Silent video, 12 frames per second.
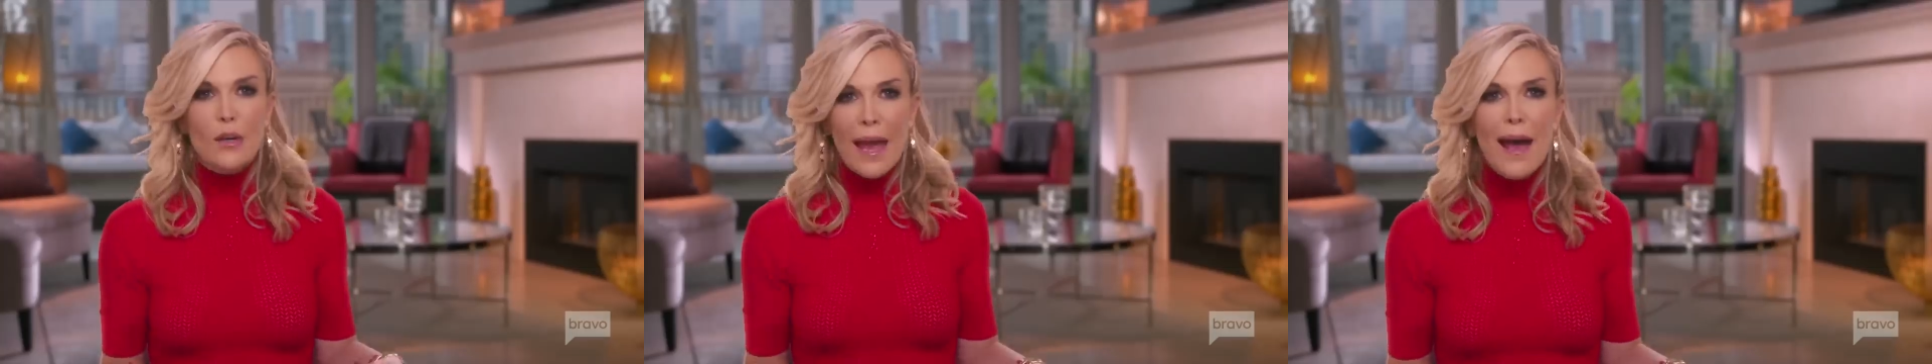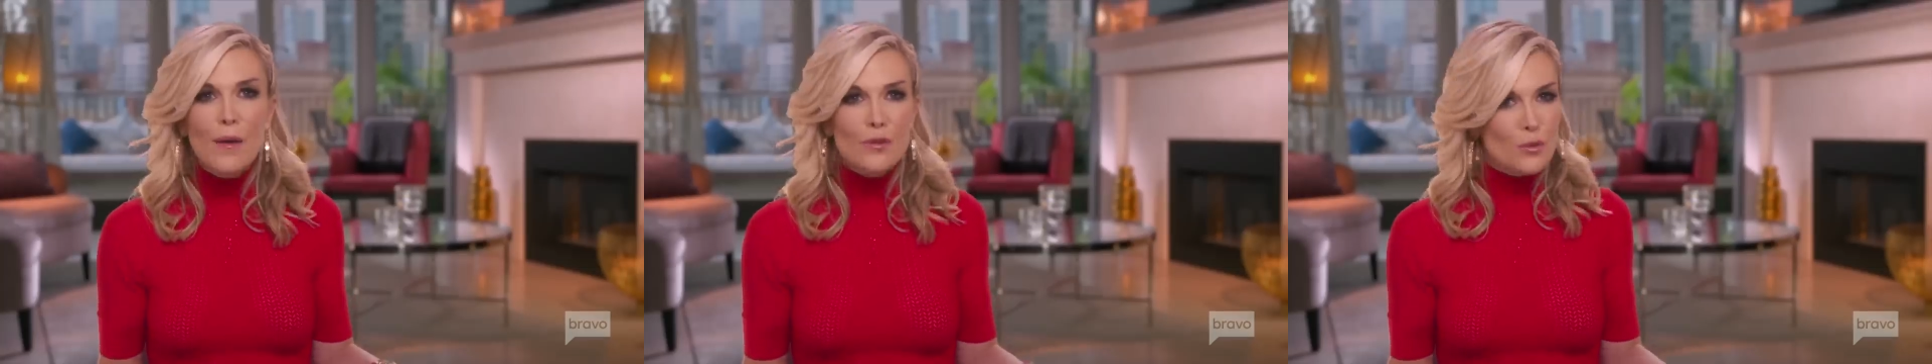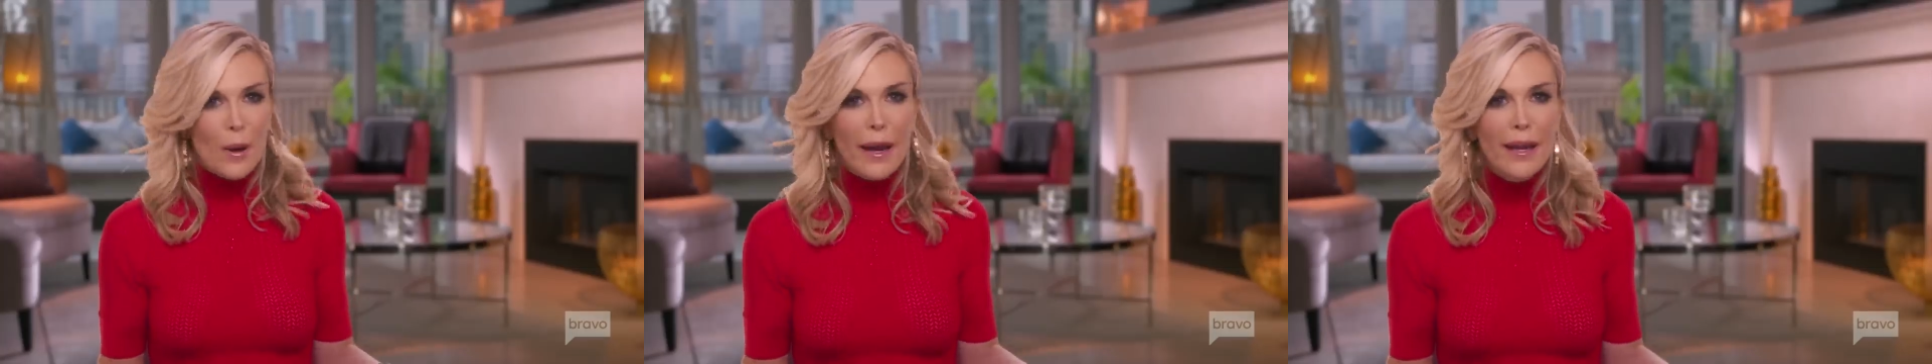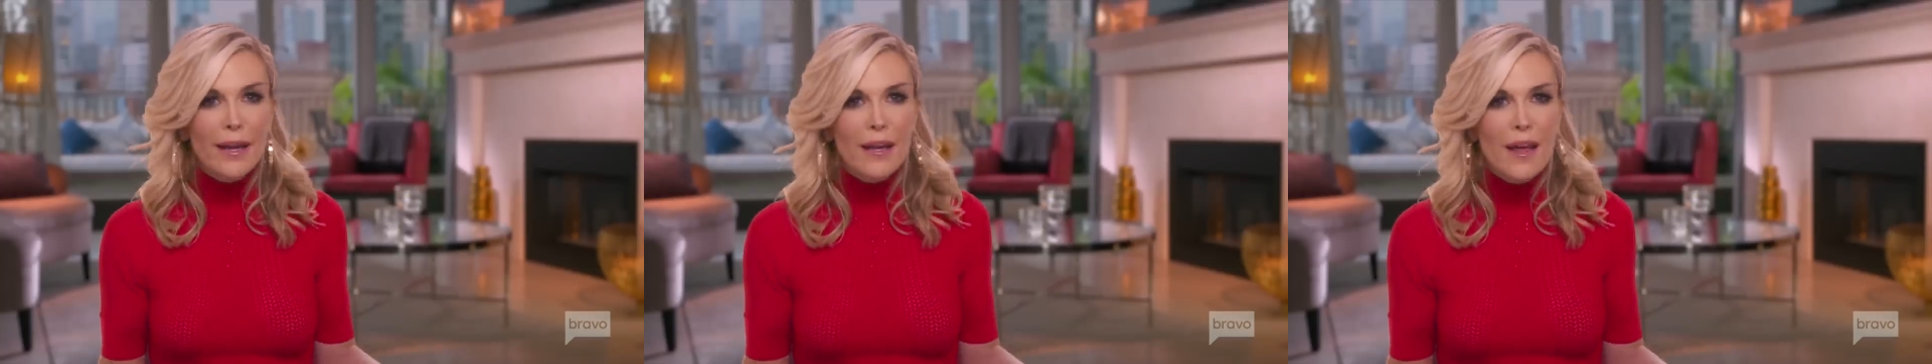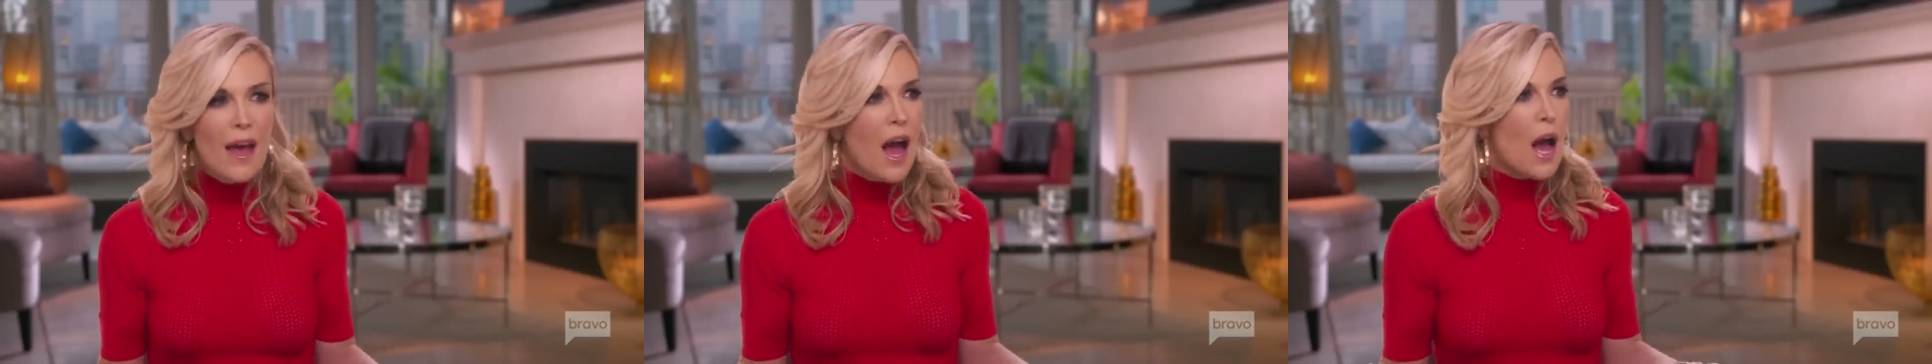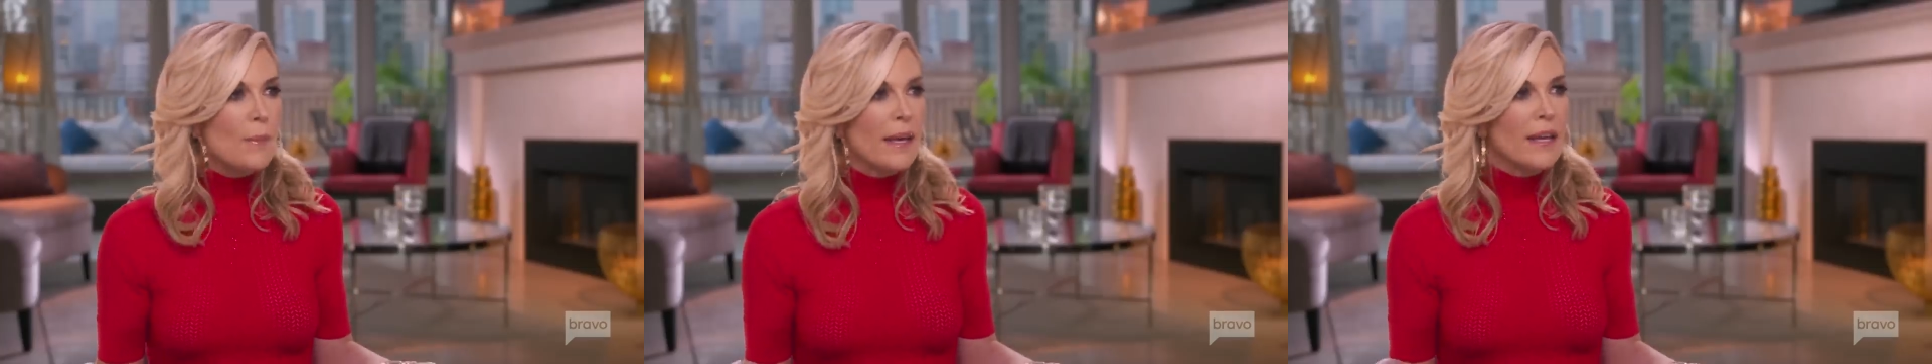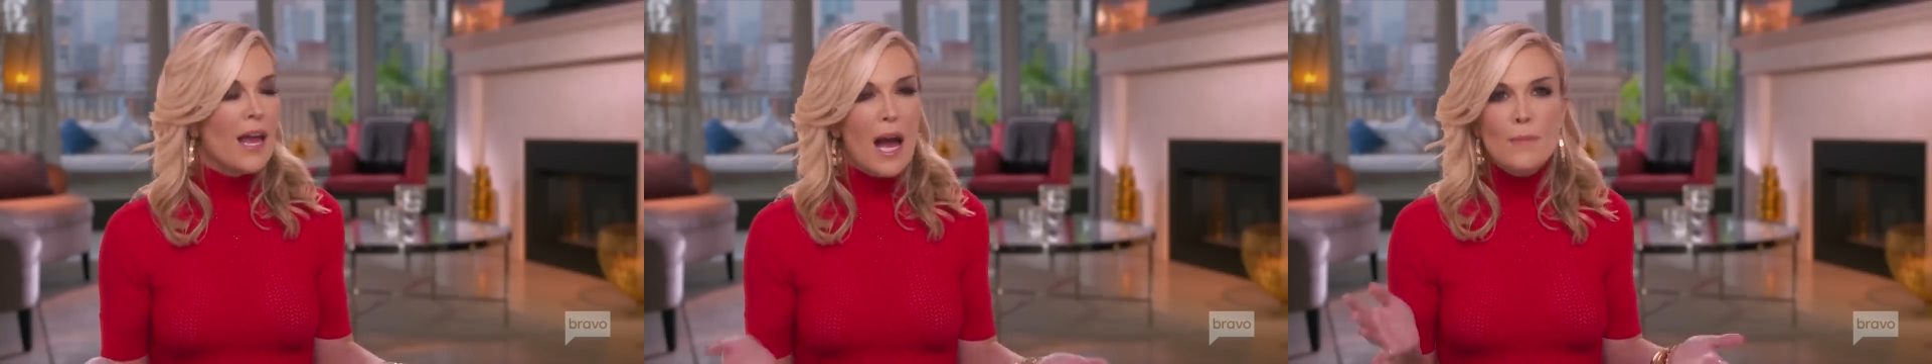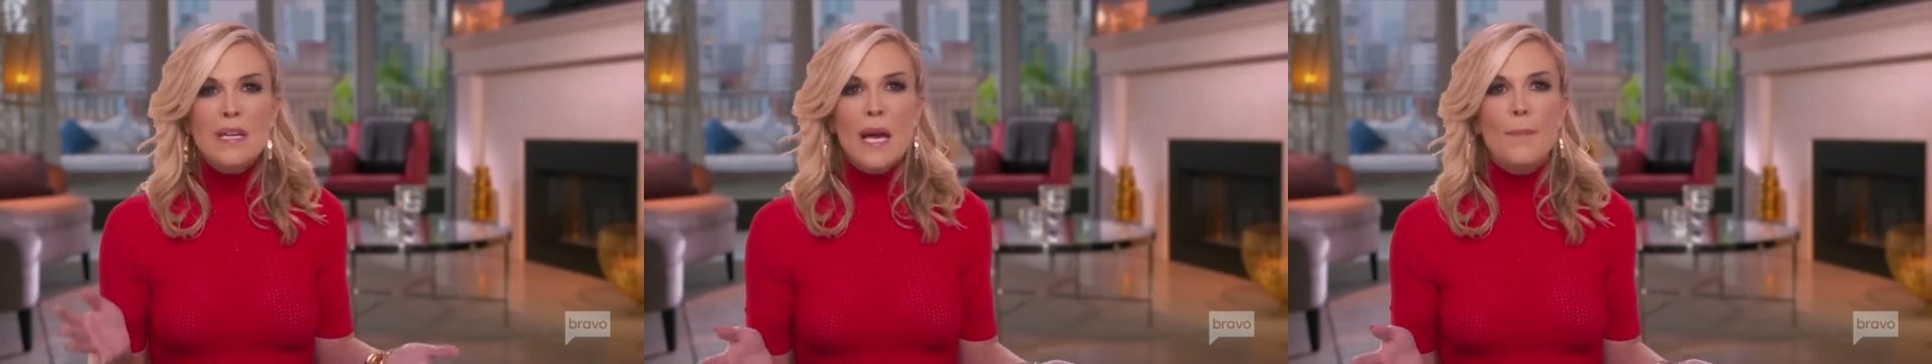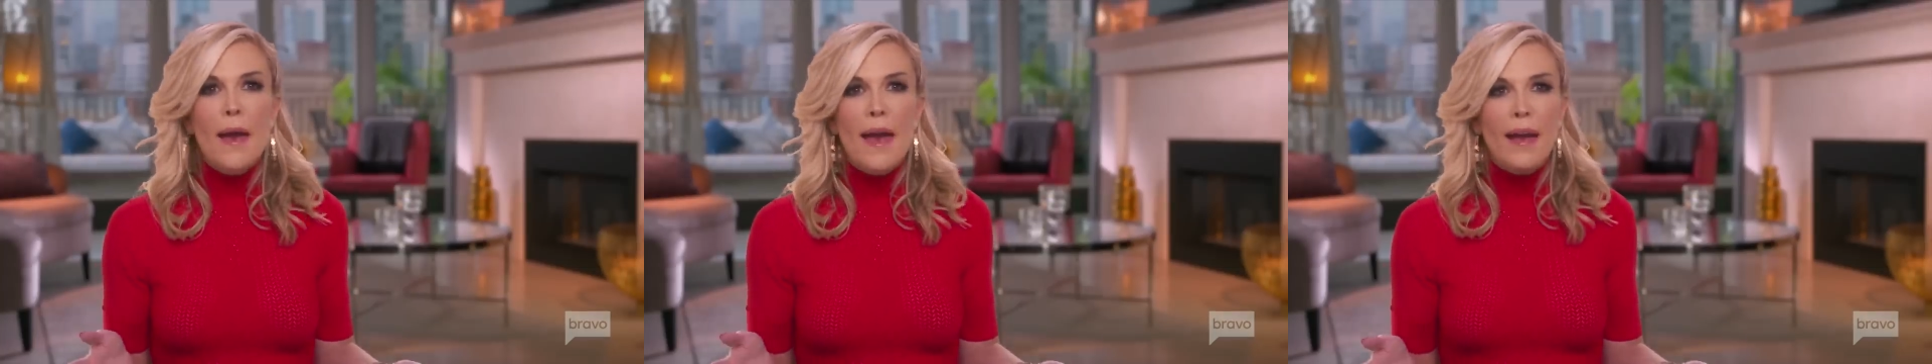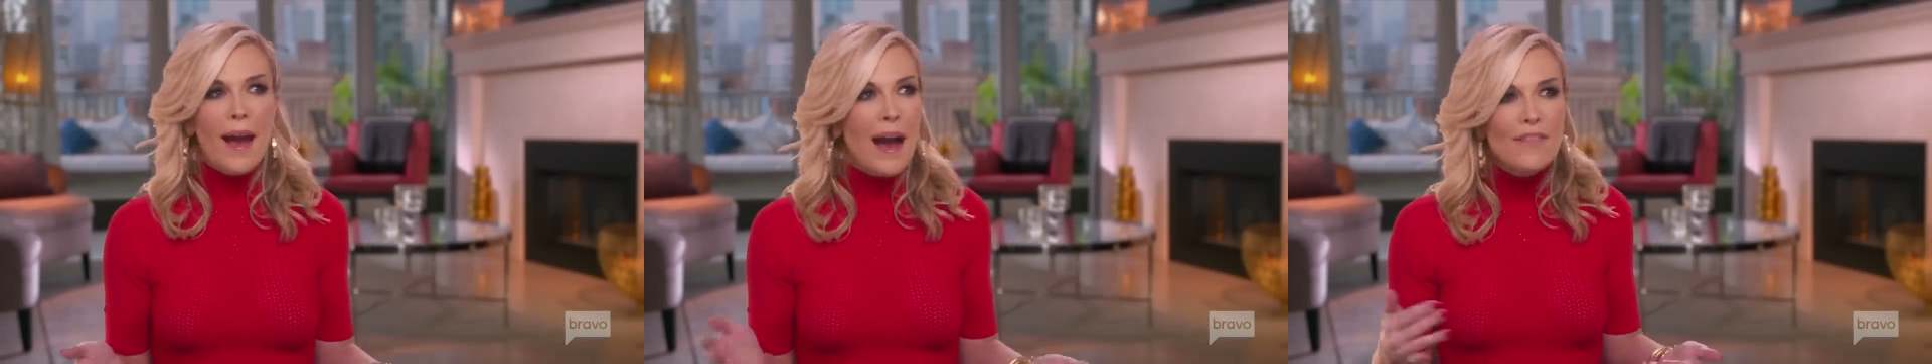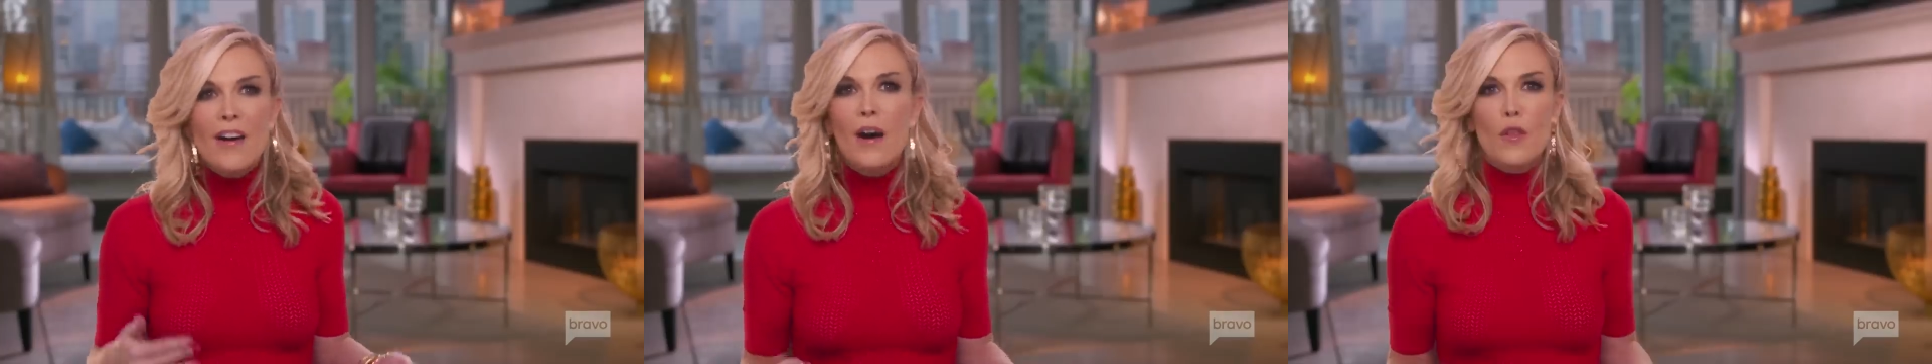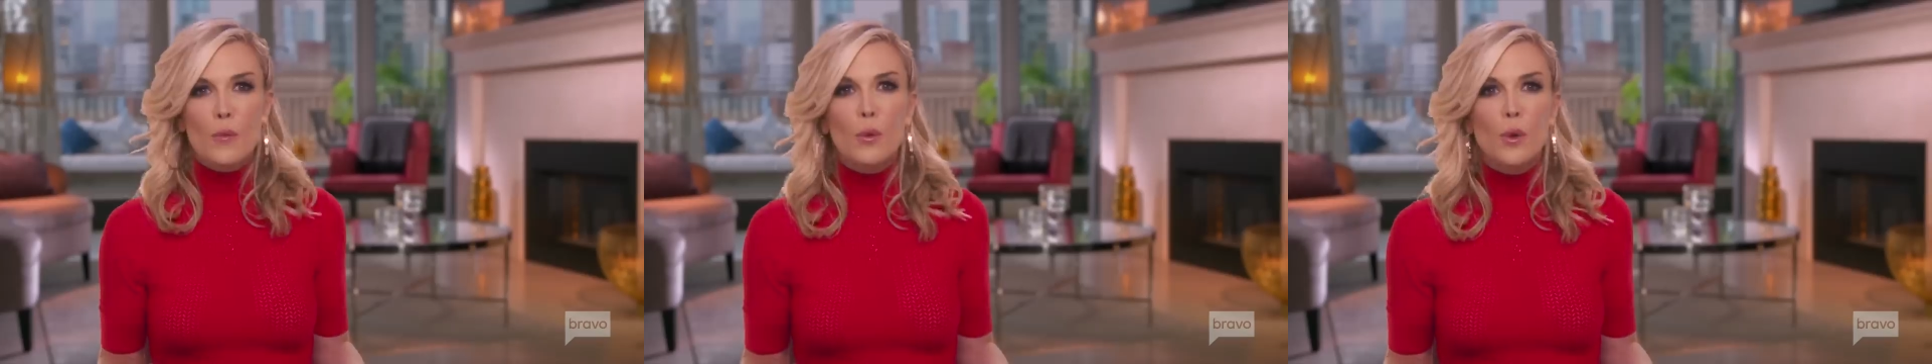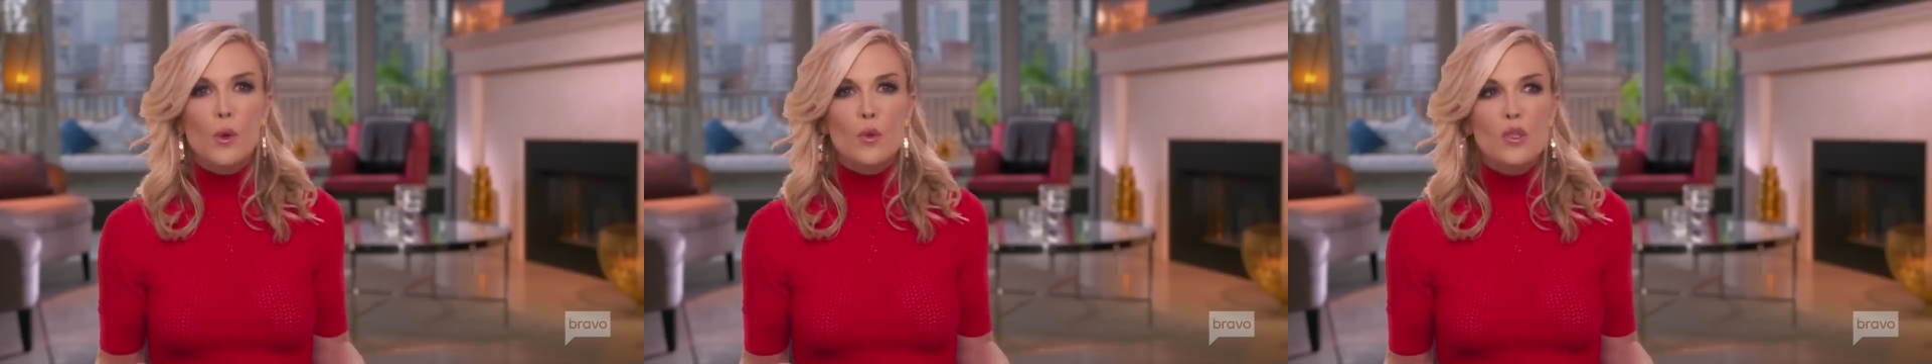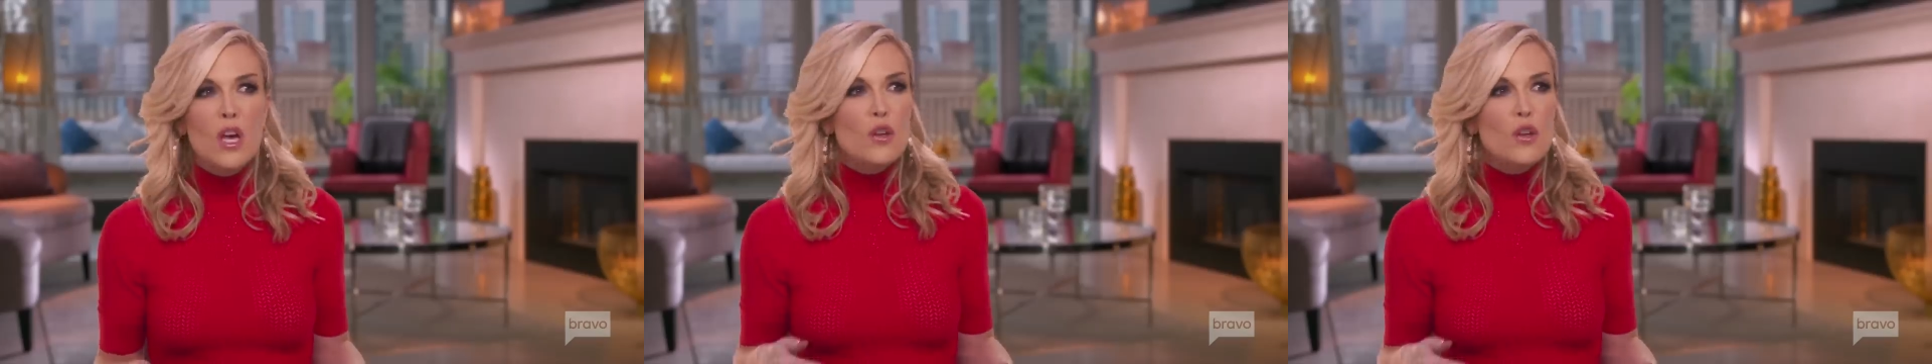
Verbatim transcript: counts, right? I mean, I'm type A, I follow the rules.